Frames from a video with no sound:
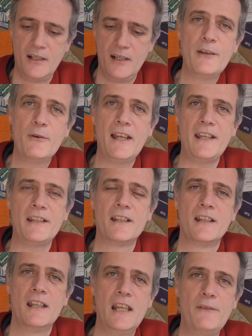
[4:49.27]
Anyway,
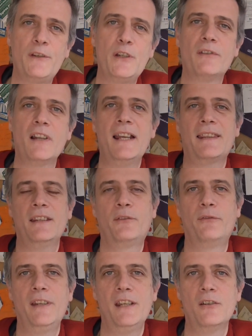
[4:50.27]
if you've liked
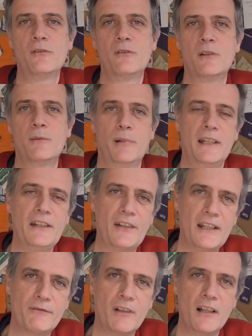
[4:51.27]
this video, please
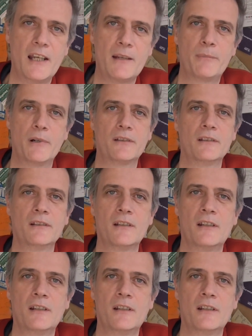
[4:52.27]
hit the like button,